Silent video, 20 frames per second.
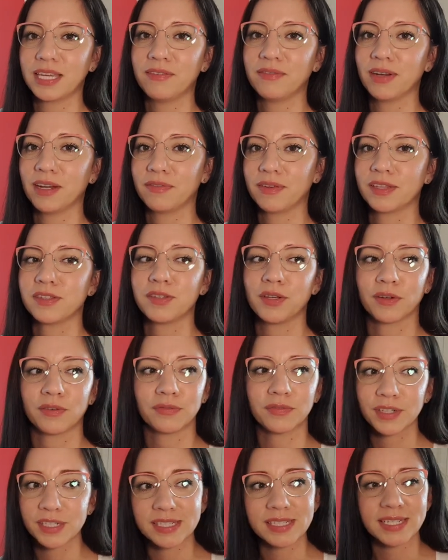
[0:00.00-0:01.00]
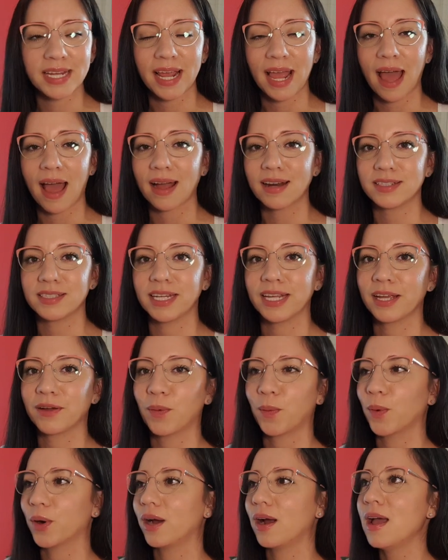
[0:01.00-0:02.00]
Even if it's your first day acting
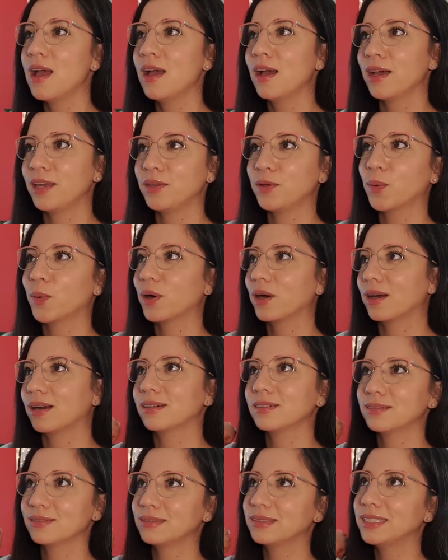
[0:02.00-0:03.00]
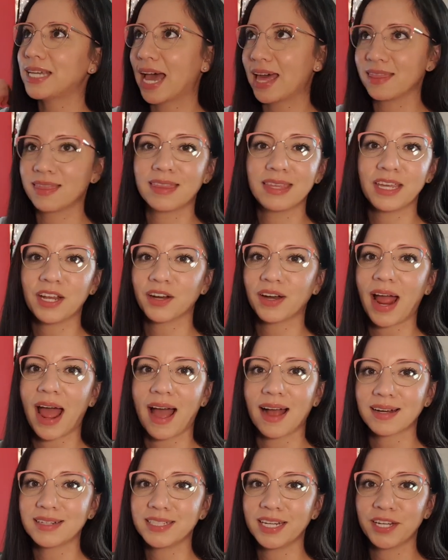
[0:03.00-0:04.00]
or your tenth year
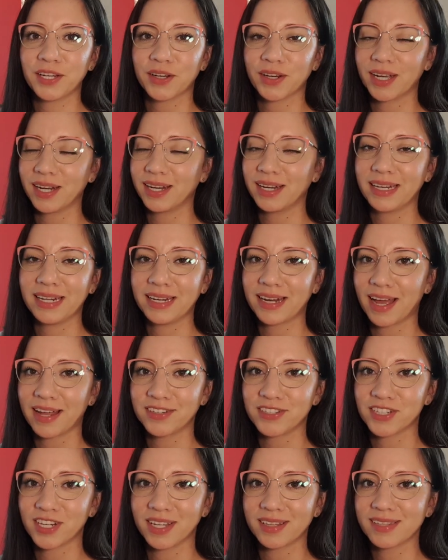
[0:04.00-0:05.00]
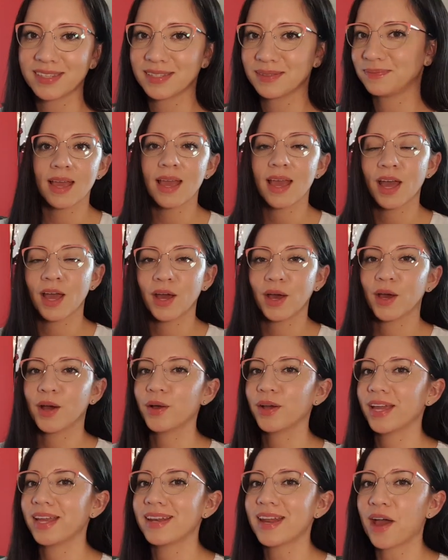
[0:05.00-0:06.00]
acting, you're gonna need headshots.
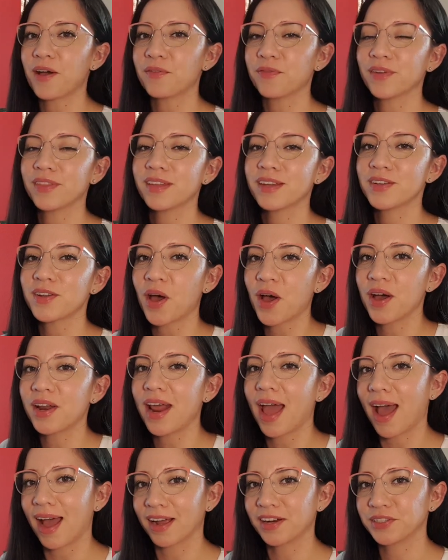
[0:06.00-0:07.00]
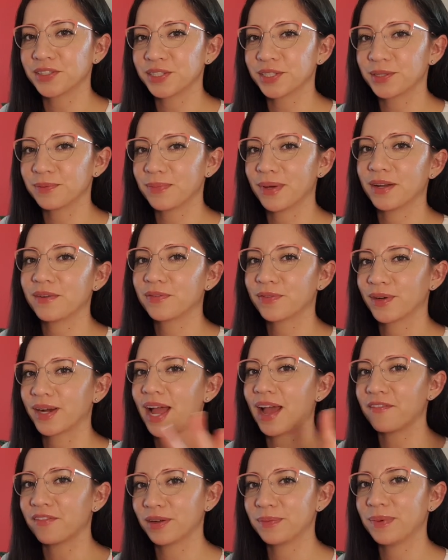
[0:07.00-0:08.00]
Okay, now for the non-actor, but for
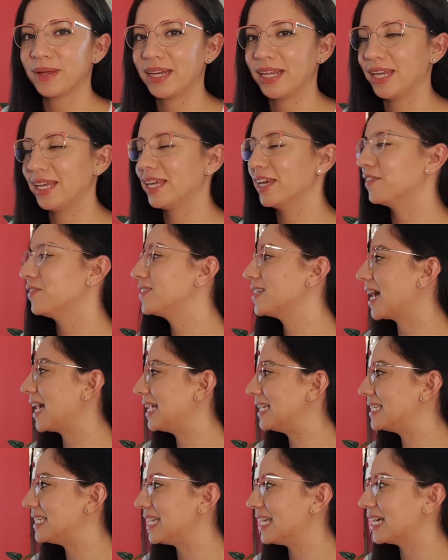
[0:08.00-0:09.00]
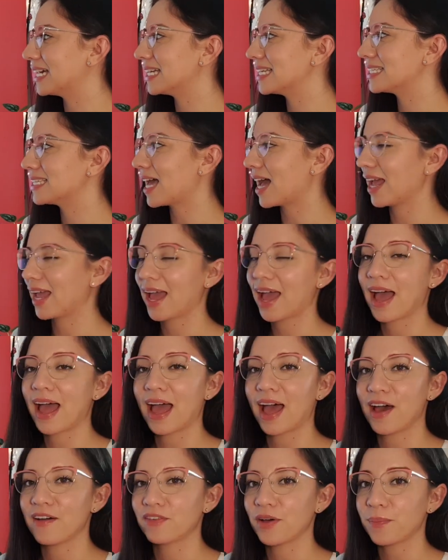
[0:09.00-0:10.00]
everybody, gift ideas. I
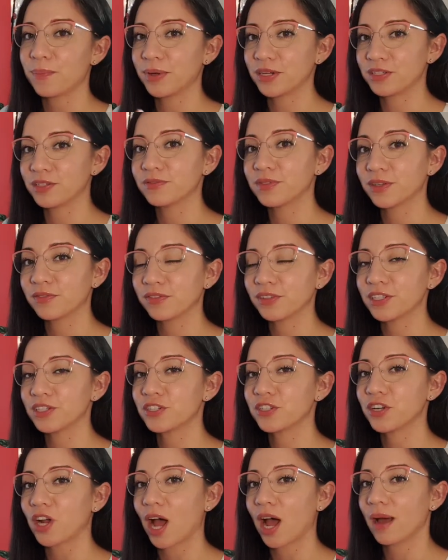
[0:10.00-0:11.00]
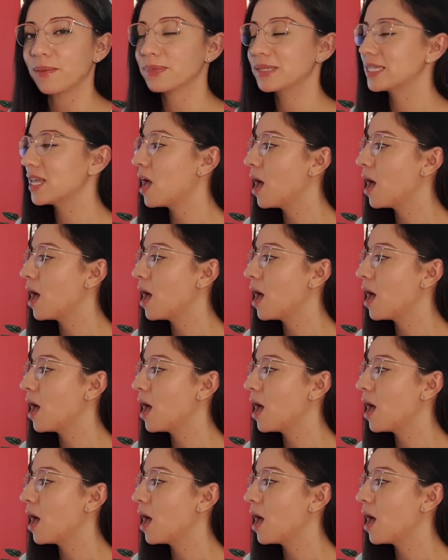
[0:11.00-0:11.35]
have a bunch of different shops.